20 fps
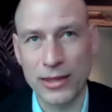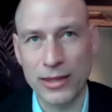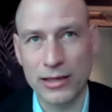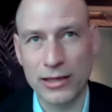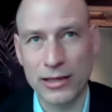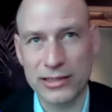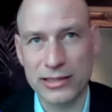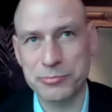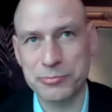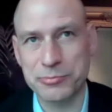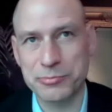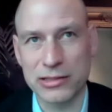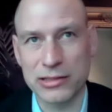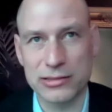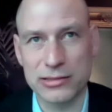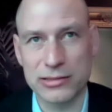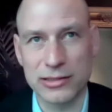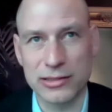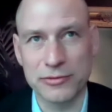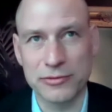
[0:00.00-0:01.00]

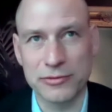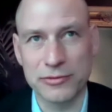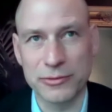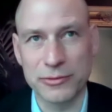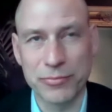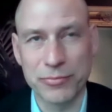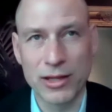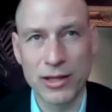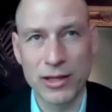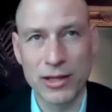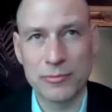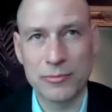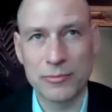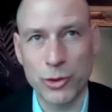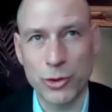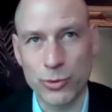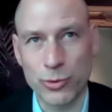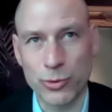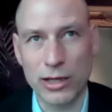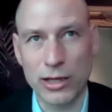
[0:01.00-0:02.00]
expensive
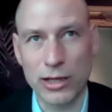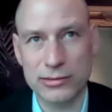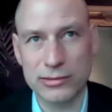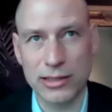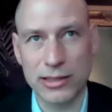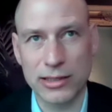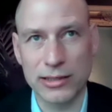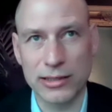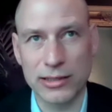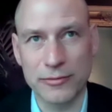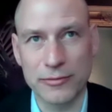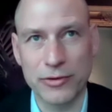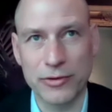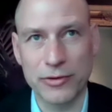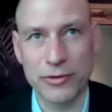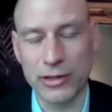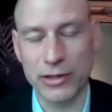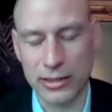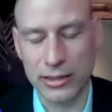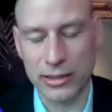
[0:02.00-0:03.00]
products and very
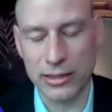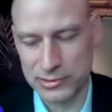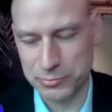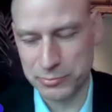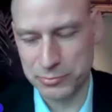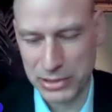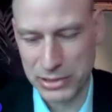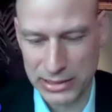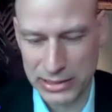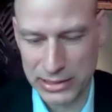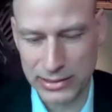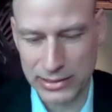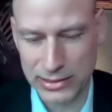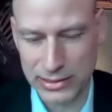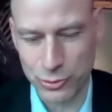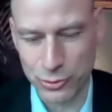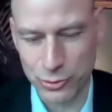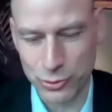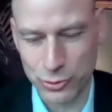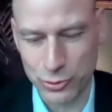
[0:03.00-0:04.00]
high speed, and
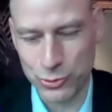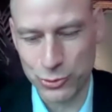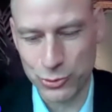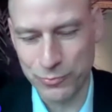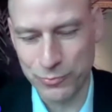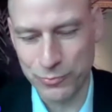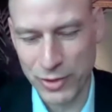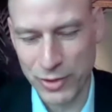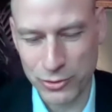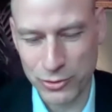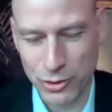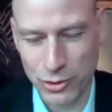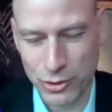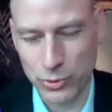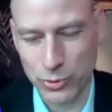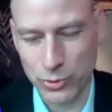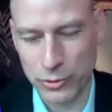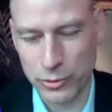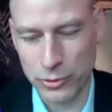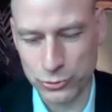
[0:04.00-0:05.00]
we
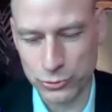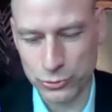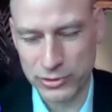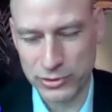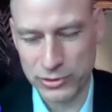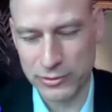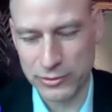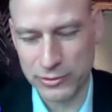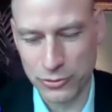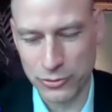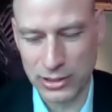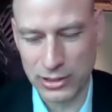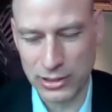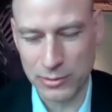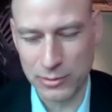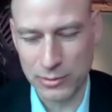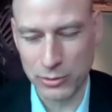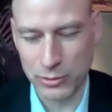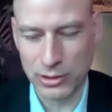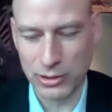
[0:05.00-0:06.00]
also need to think
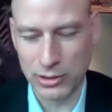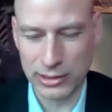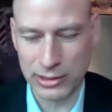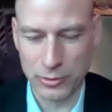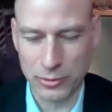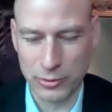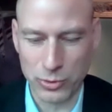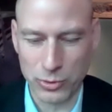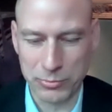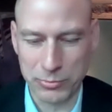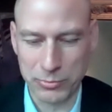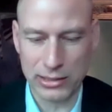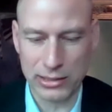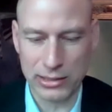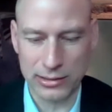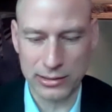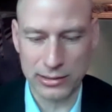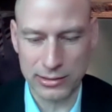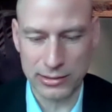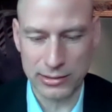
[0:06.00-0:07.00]
about how can we make
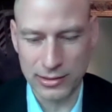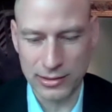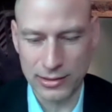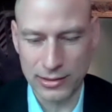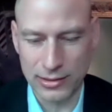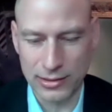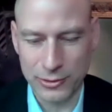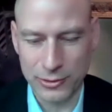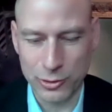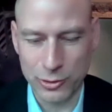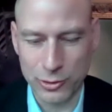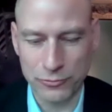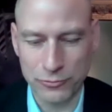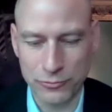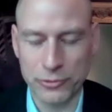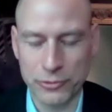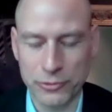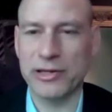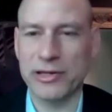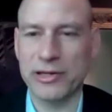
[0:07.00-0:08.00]
it
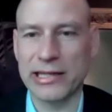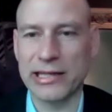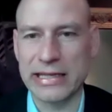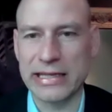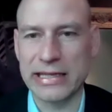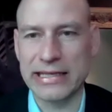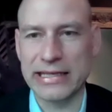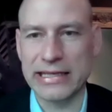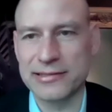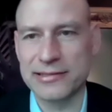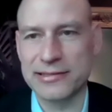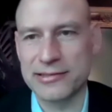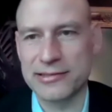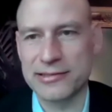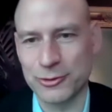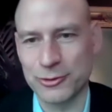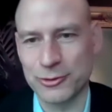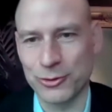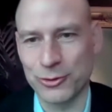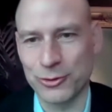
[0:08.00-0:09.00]
fulfill the needs,
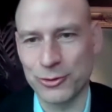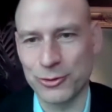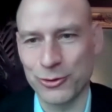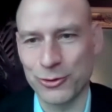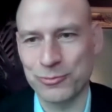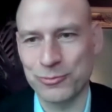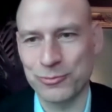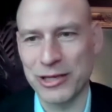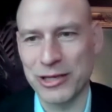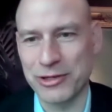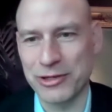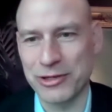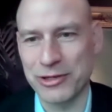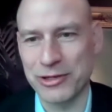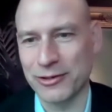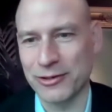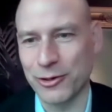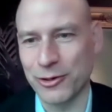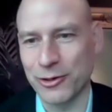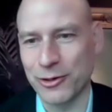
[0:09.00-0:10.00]
not maybe
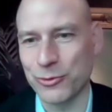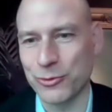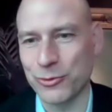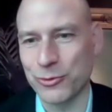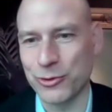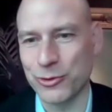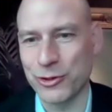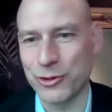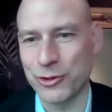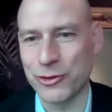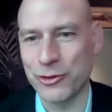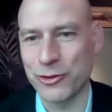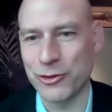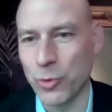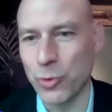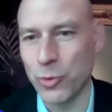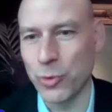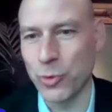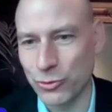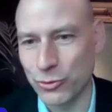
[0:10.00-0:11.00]
only the
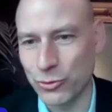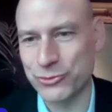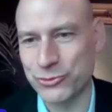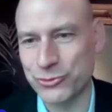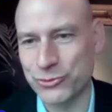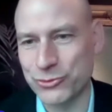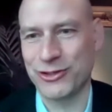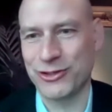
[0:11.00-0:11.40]
wants,